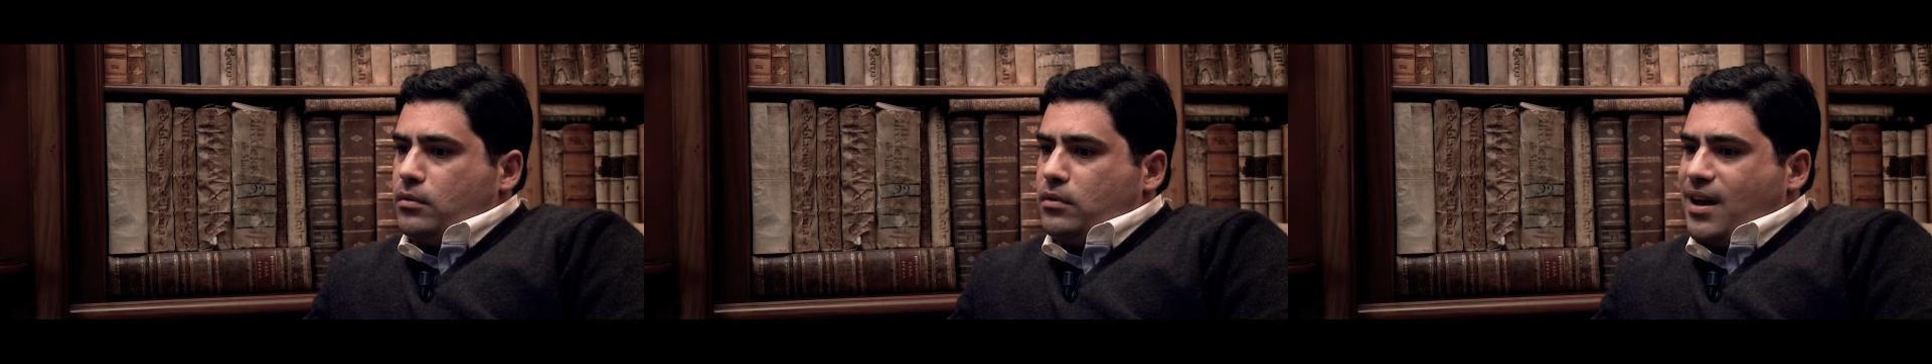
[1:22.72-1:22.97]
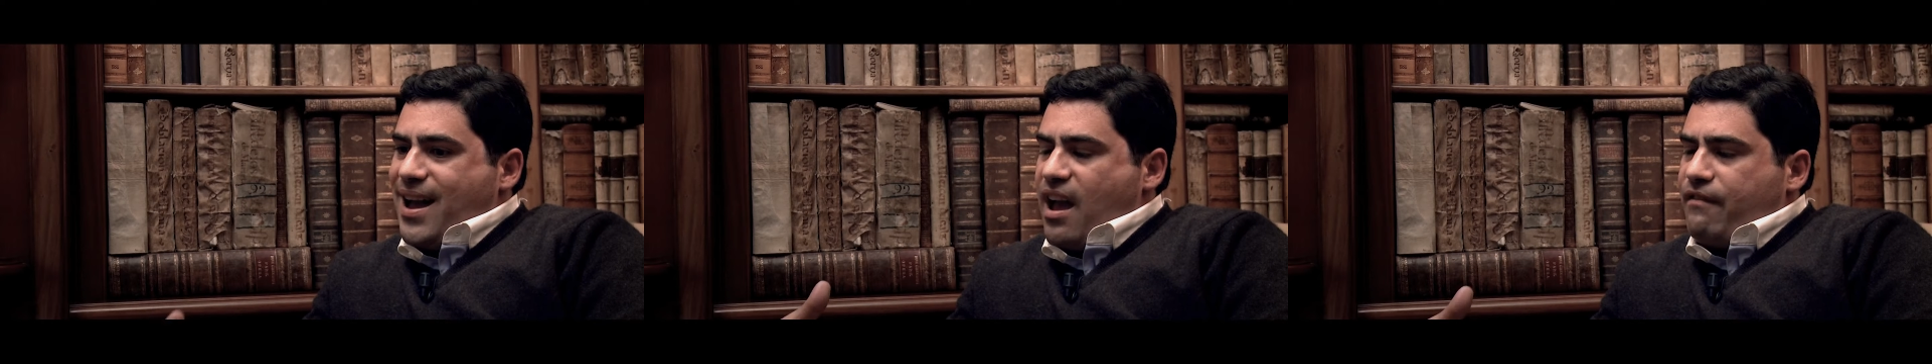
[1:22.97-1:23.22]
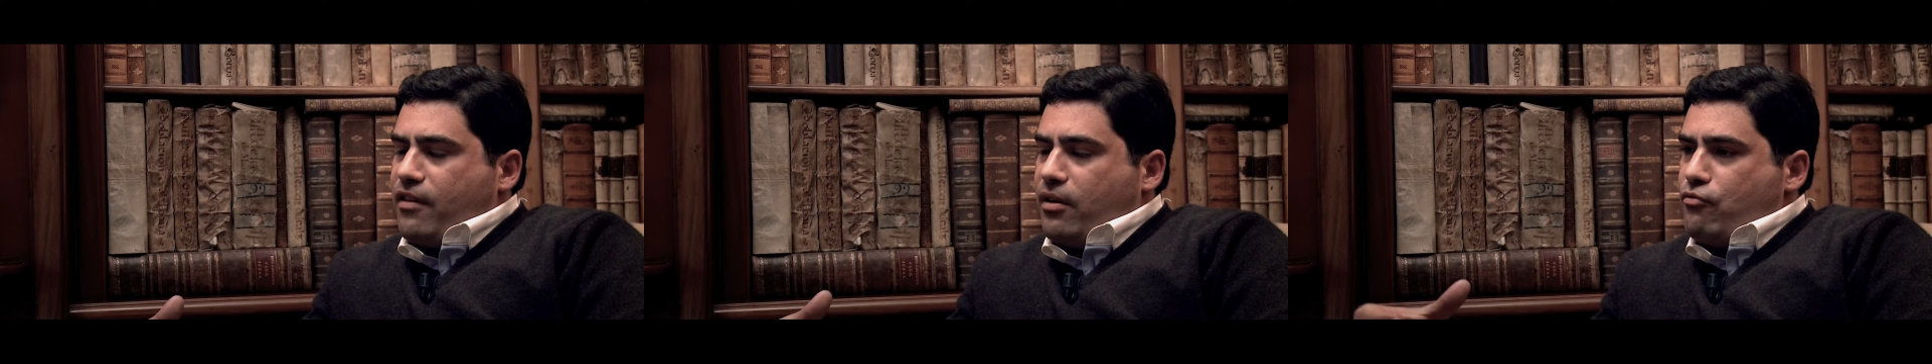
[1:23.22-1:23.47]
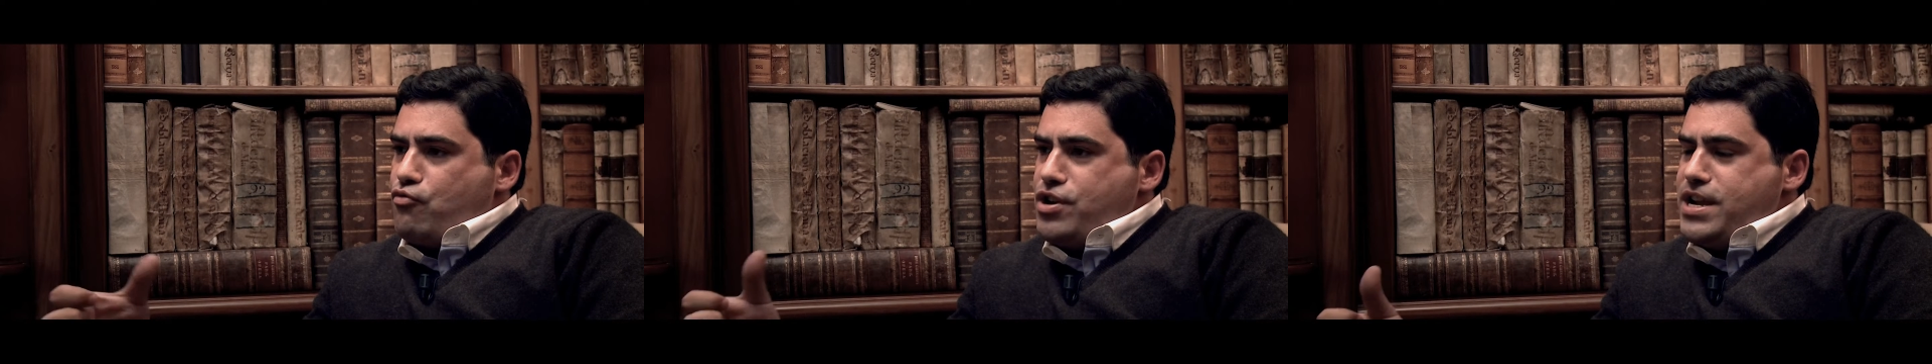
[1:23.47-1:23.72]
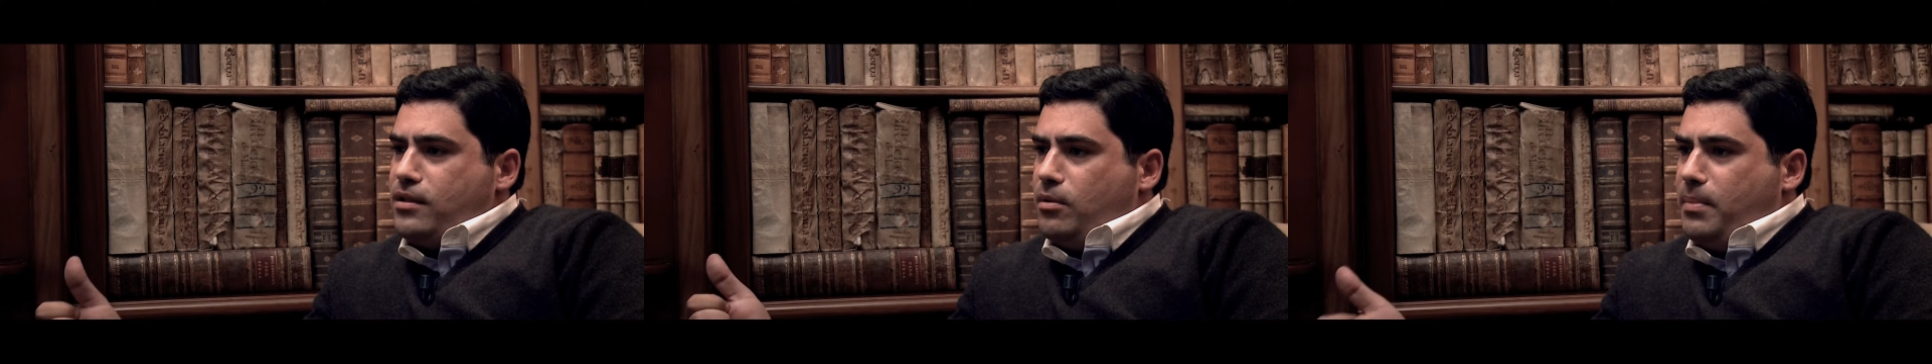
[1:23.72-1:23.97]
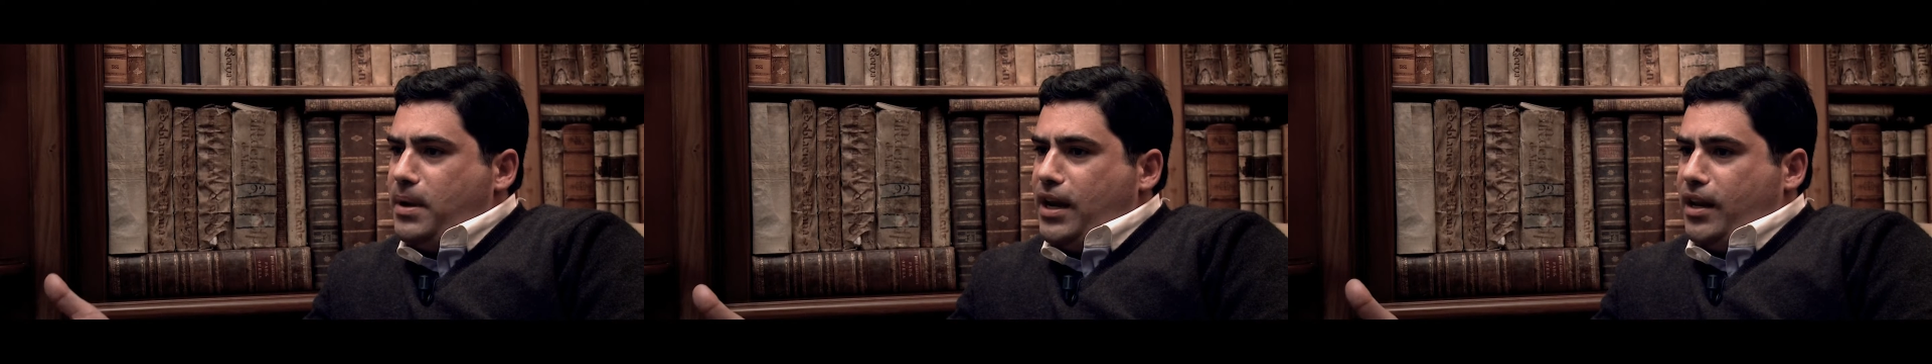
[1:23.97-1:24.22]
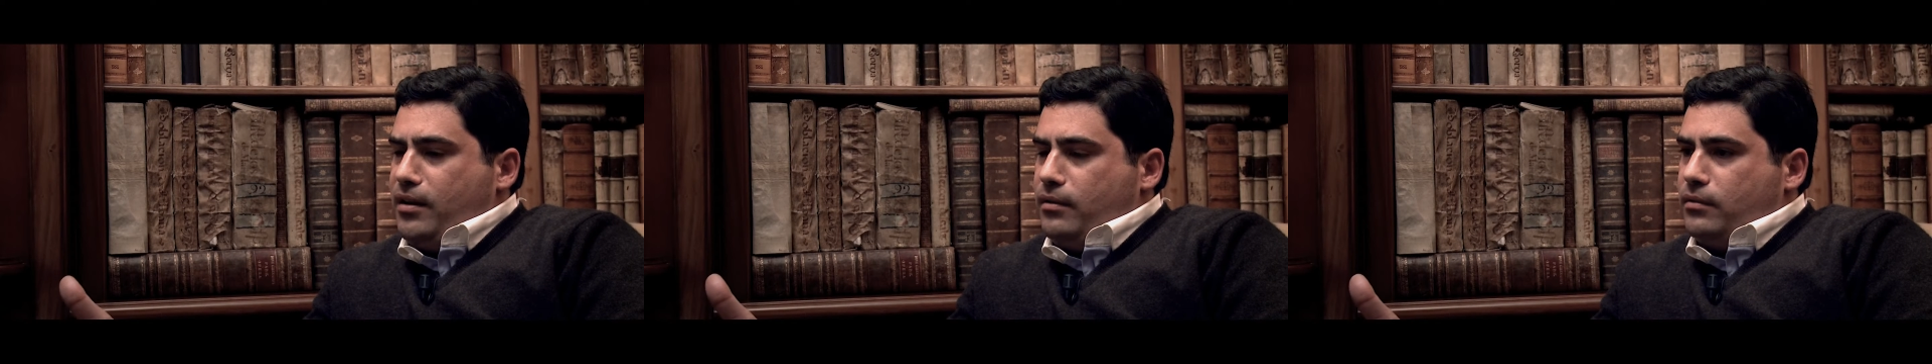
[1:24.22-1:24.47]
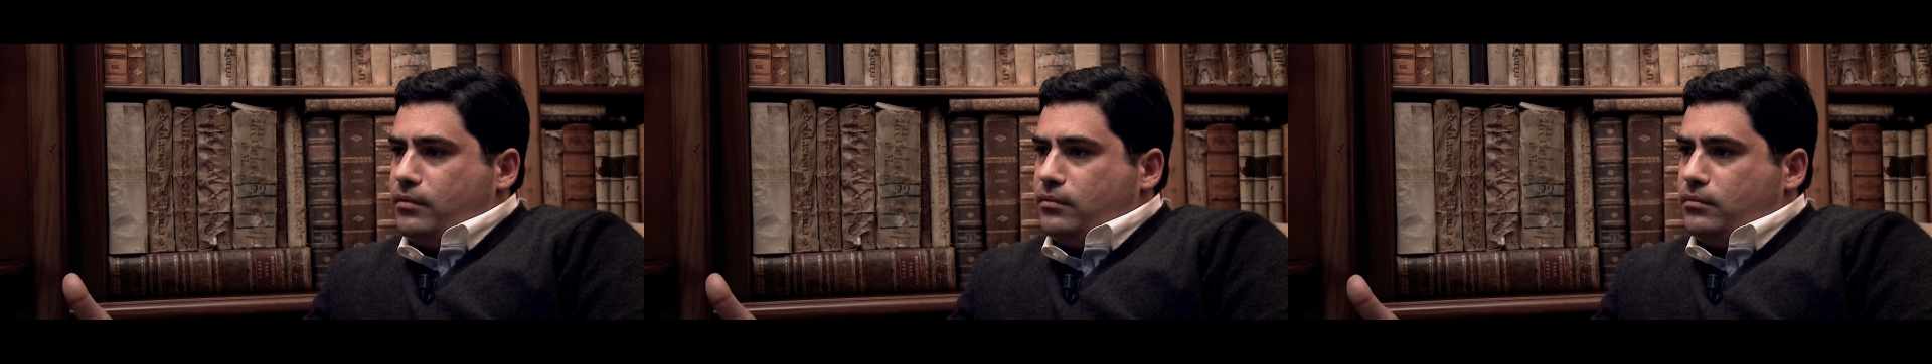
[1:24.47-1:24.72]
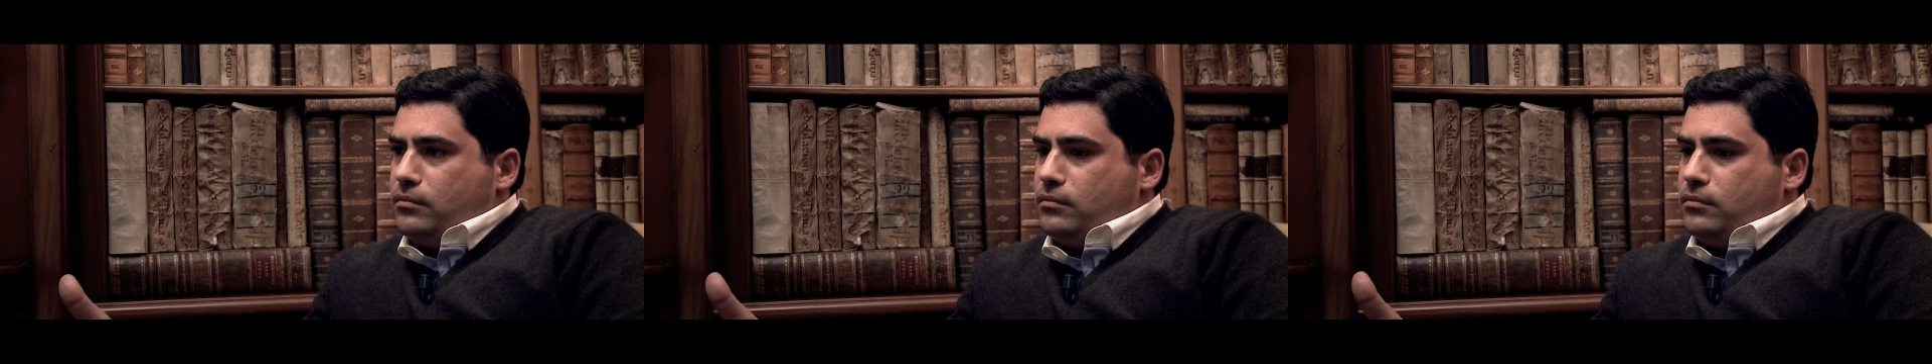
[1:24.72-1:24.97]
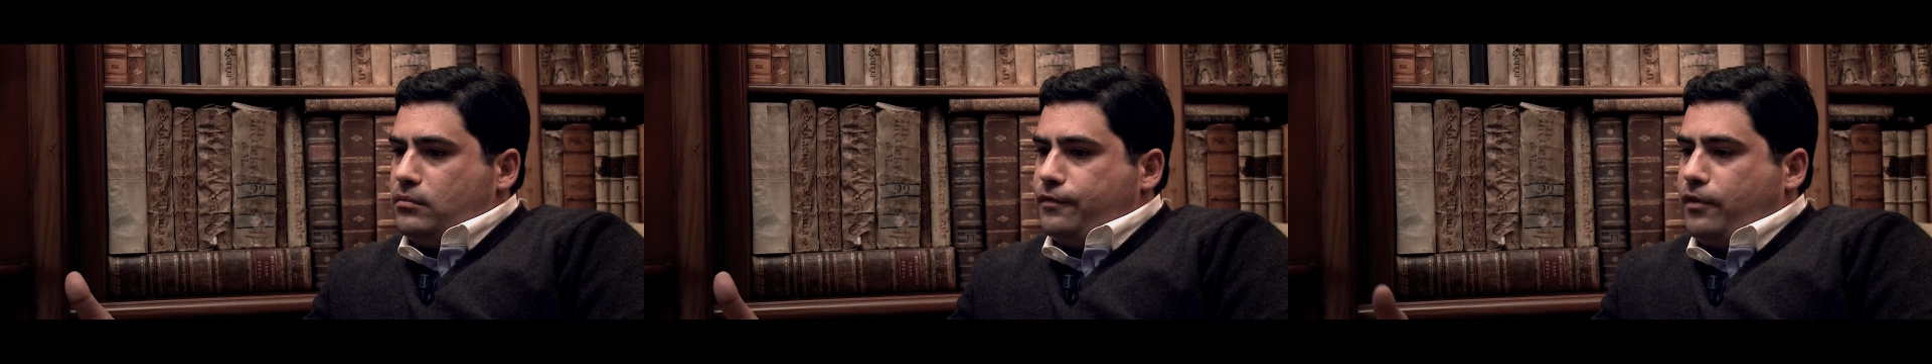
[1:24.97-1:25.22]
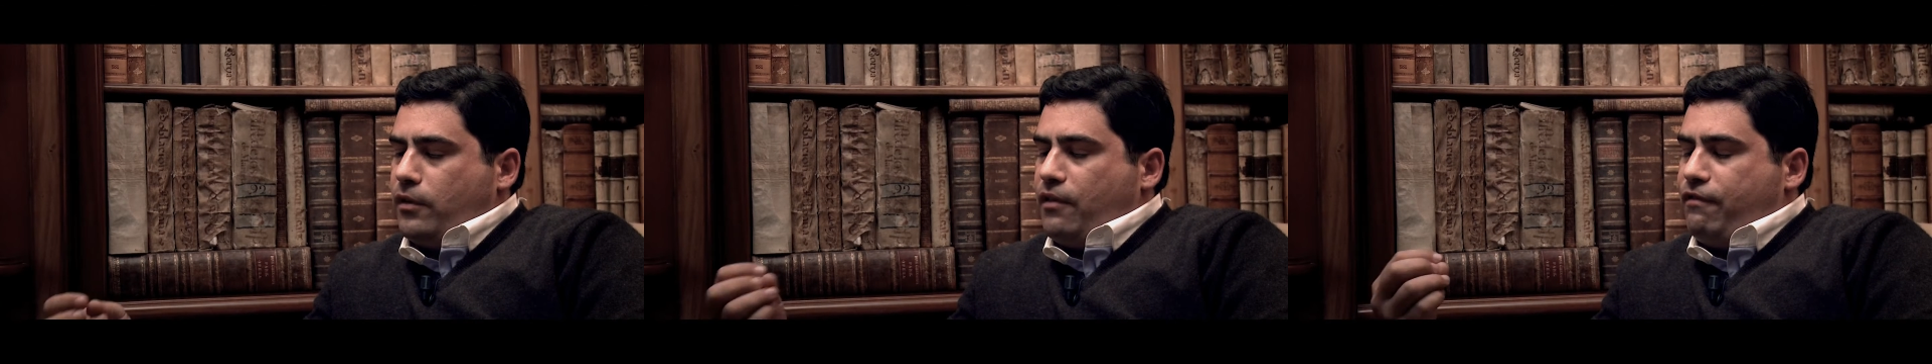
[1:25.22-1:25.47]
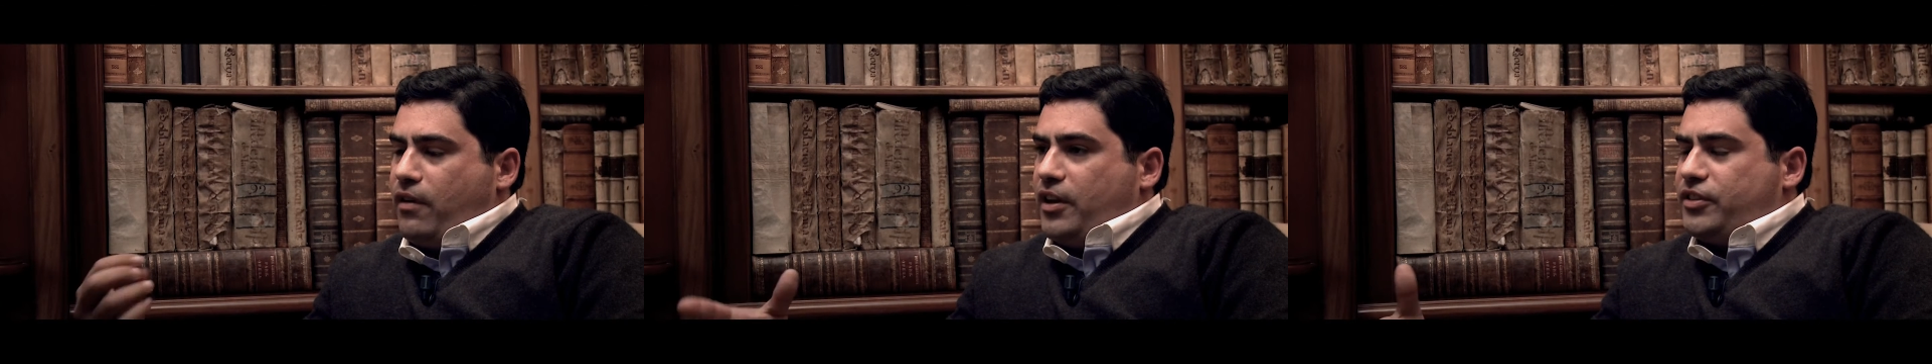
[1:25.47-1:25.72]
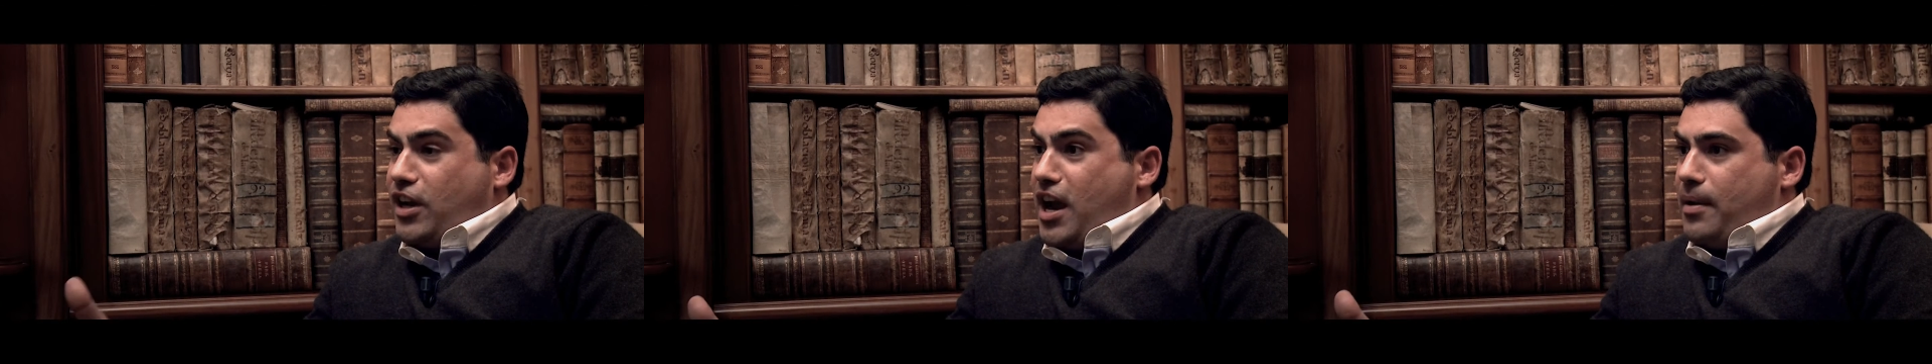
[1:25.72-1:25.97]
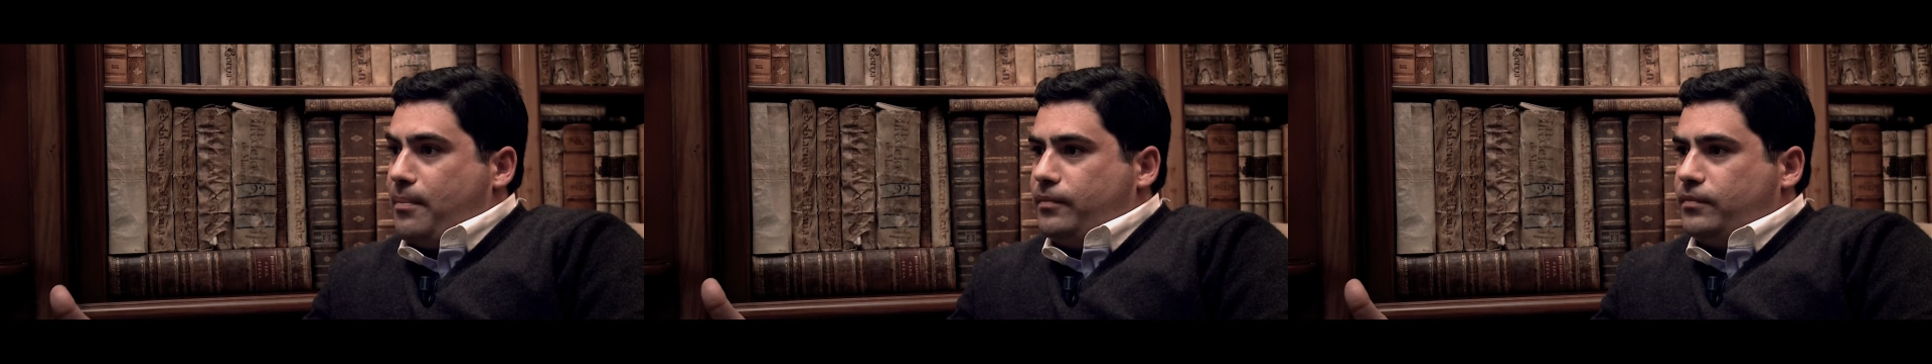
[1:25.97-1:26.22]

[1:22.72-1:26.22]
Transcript: have a real meaning for the first time.